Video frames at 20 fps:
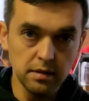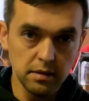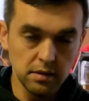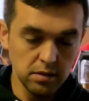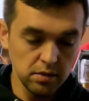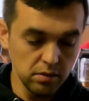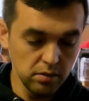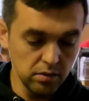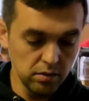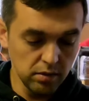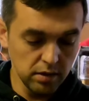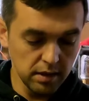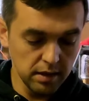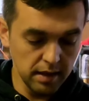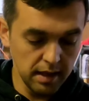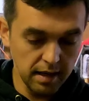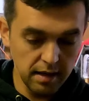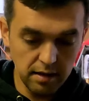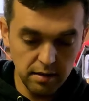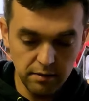So you can
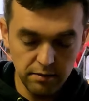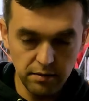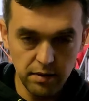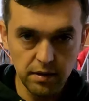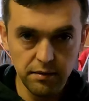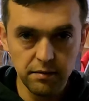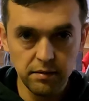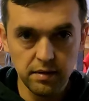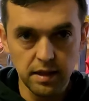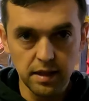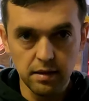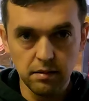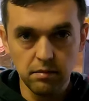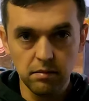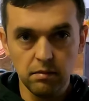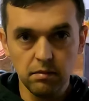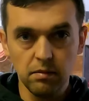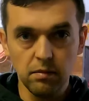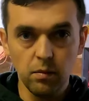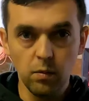have, if like
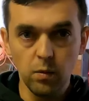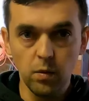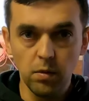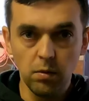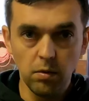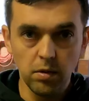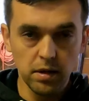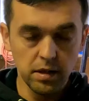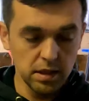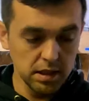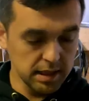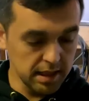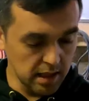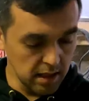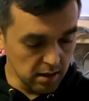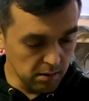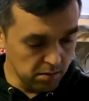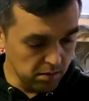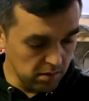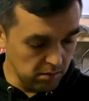what we're going to set
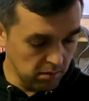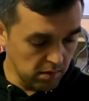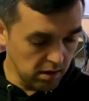up on